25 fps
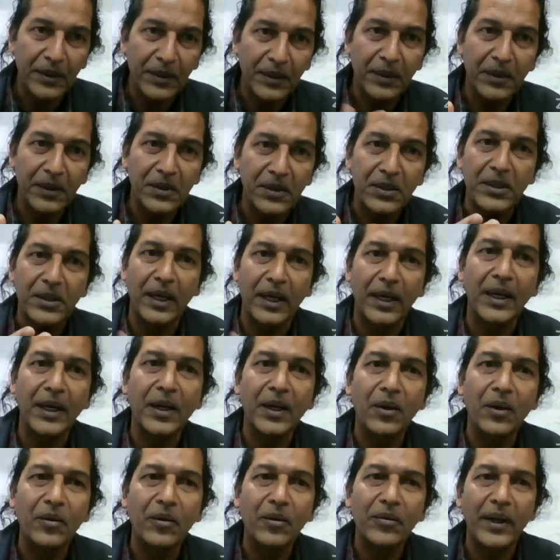style
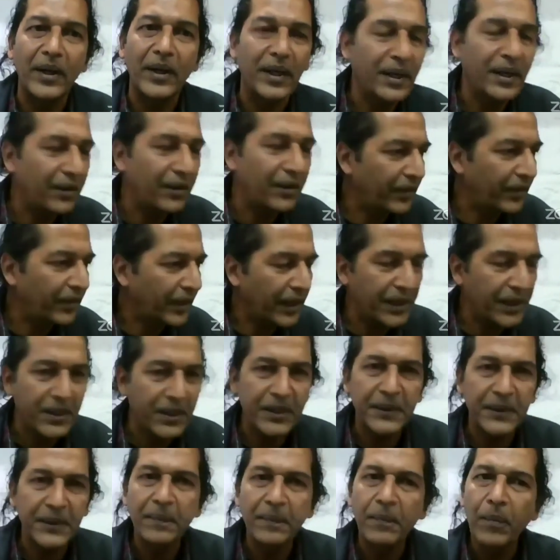of
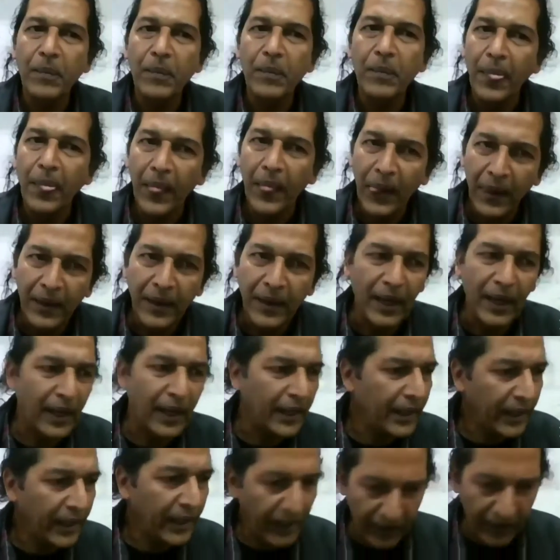identification.
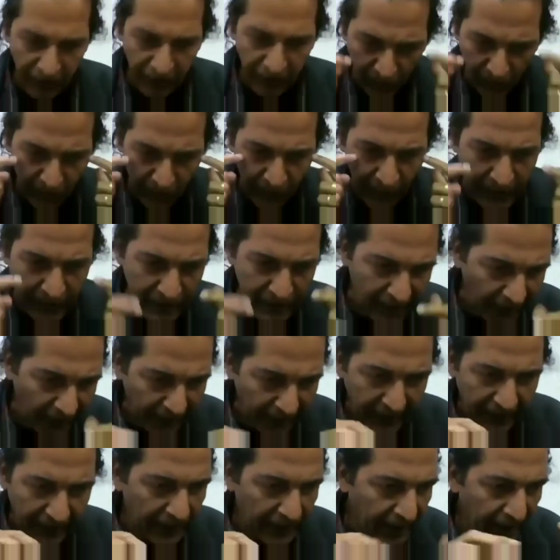And he knew
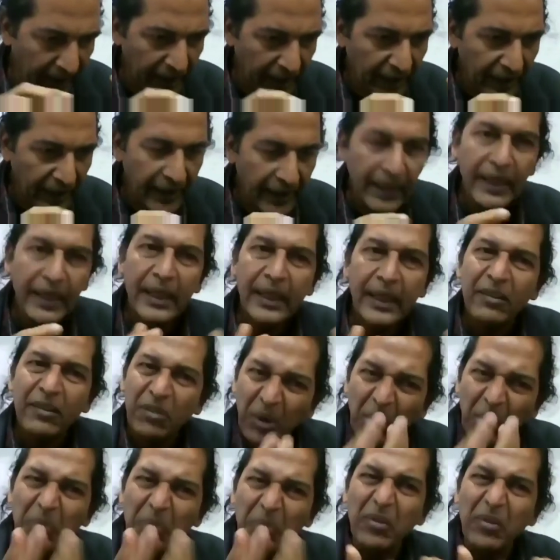exactly,
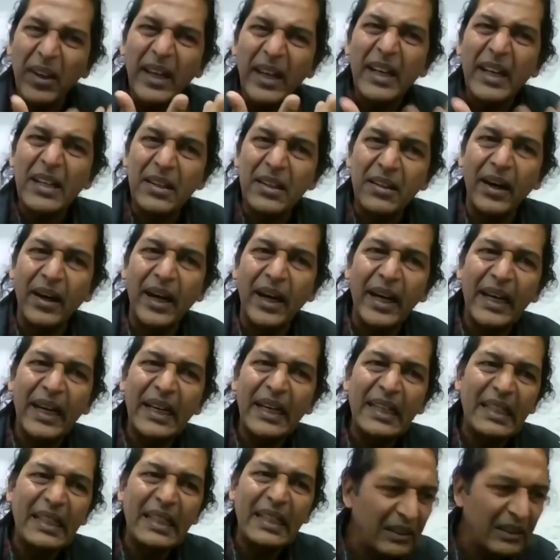from very
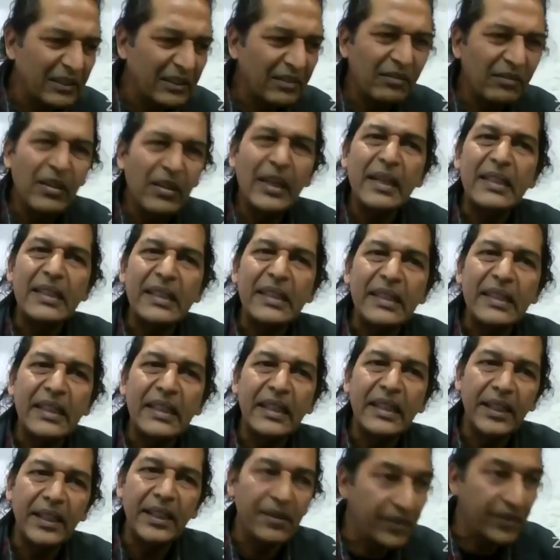dried, wilted
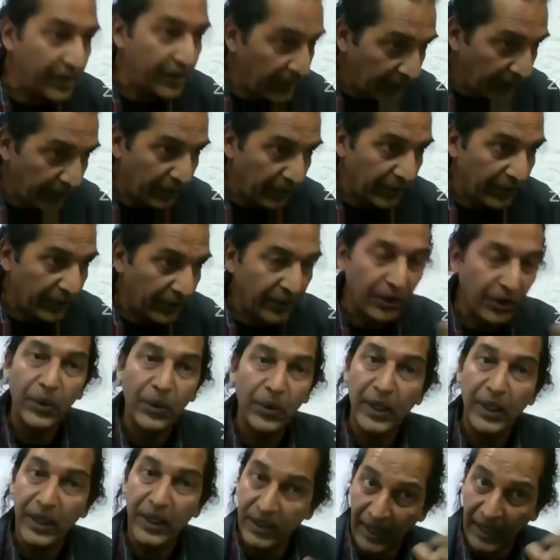leaves, he would know
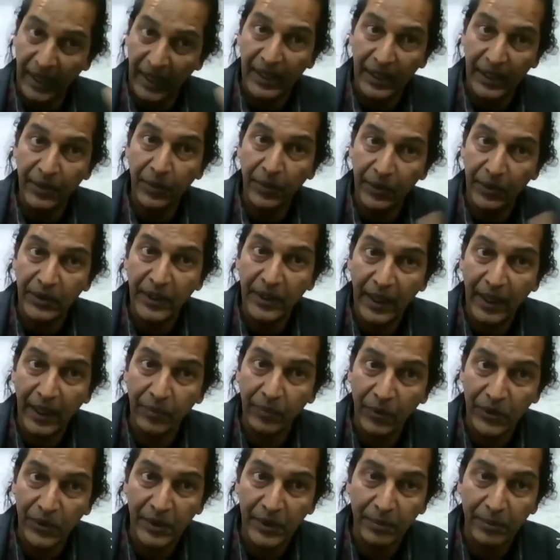exactly what the yam
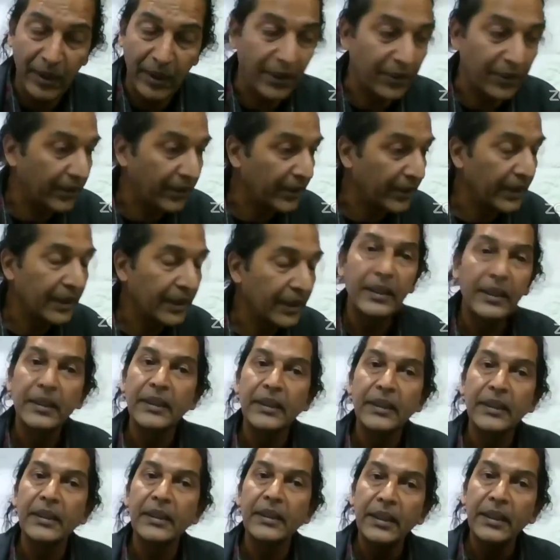was about.
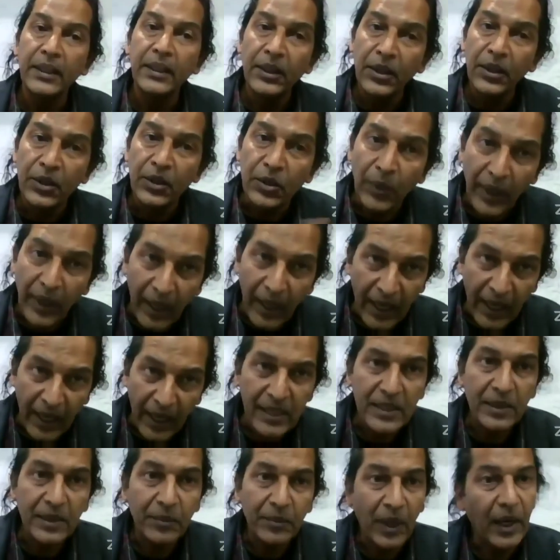So I
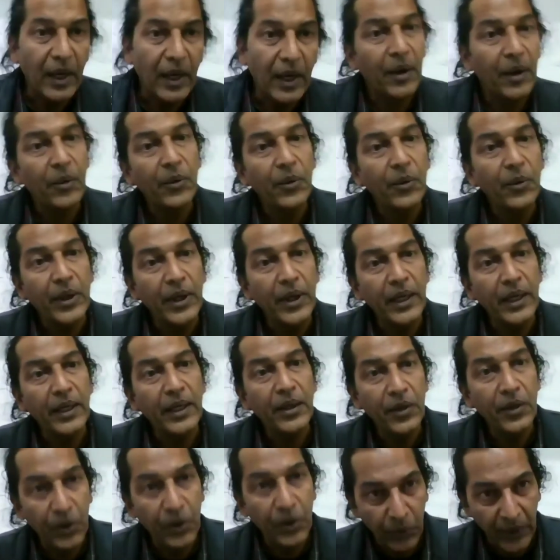asked him how he
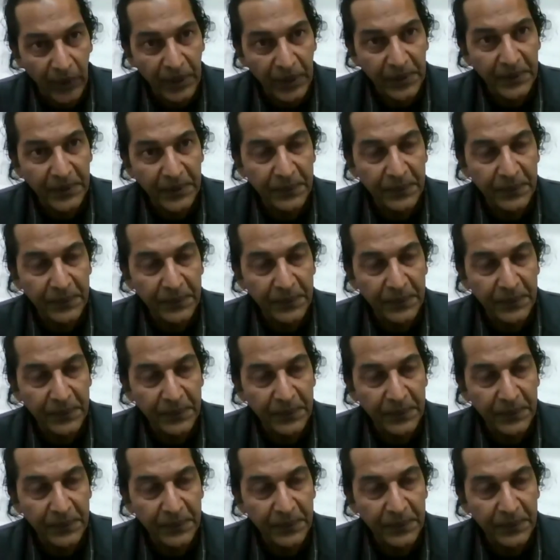knew it,